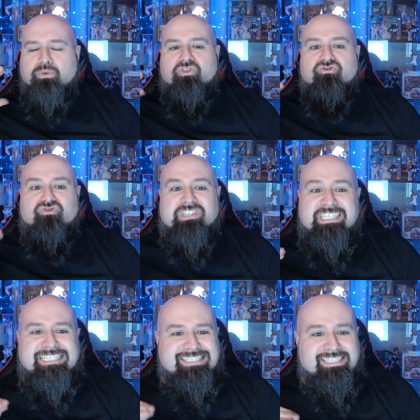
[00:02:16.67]
That's the most
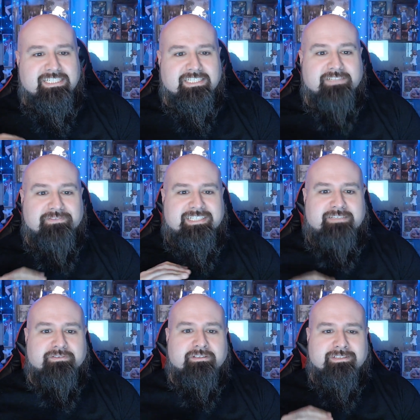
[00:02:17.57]
cringiest thing that I've
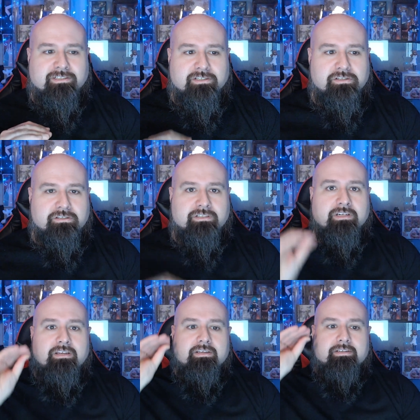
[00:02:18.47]
ever heard.
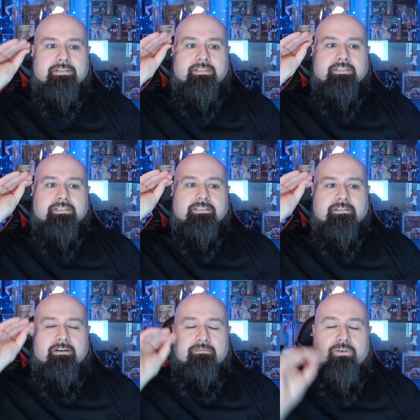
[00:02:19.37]

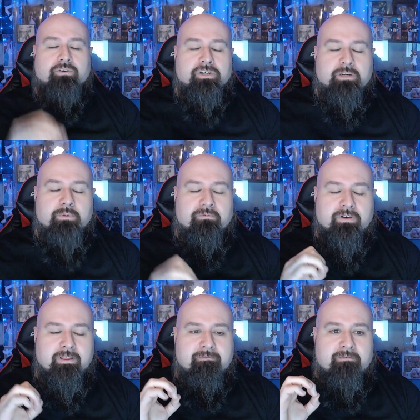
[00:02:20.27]
Future Shippo,
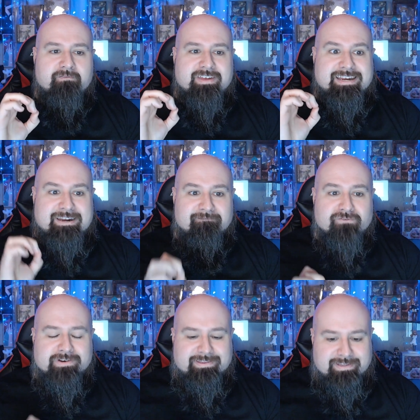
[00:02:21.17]
for the love of
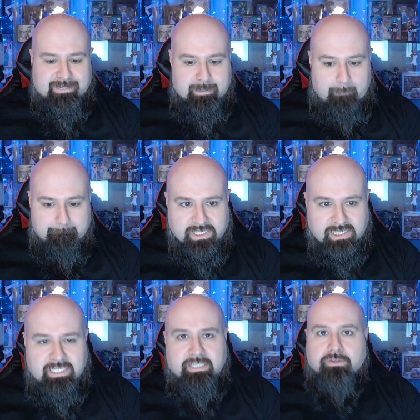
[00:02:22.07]
everything,
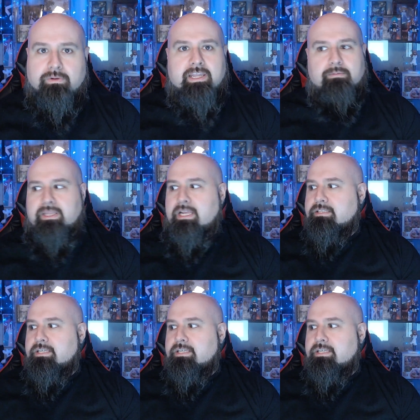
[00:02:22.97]
please do not give me